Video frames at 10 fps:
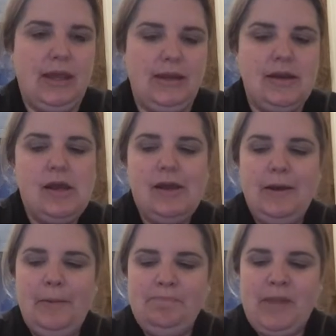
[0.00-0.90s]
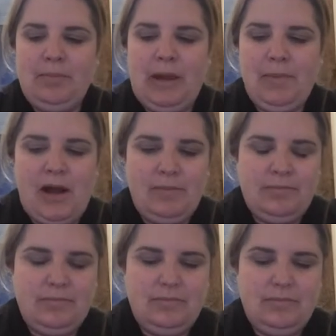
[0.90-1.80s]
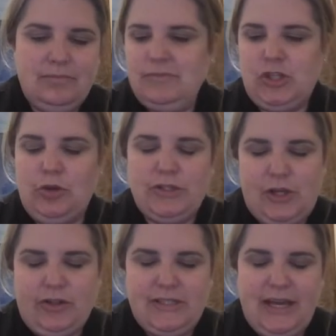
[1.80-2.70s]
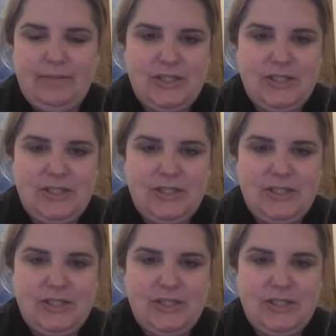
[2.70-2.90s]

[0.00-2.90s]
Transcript: And my mom jokes all the time.